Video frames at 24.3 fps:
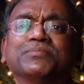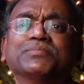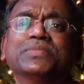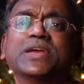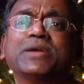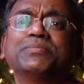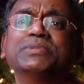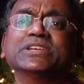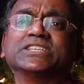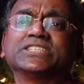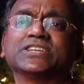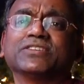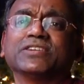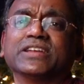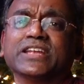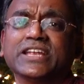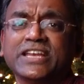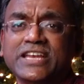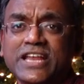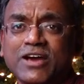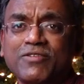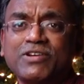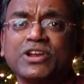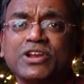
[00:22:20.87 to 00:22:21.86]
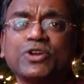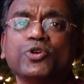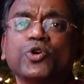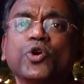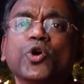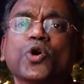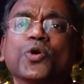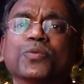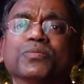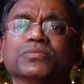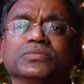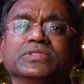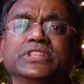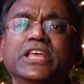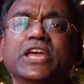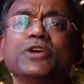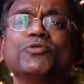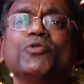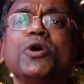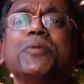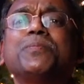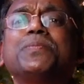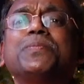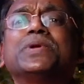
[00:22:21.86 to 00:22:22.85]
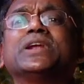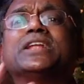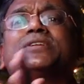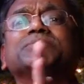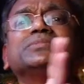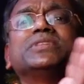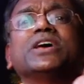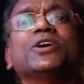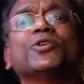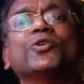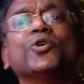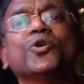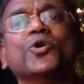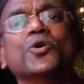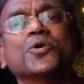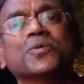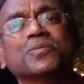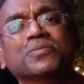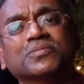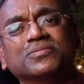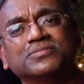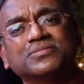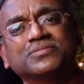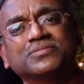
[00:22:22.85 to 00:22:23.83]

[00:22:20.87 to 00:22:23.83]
baby shower in our home. They opened up their home.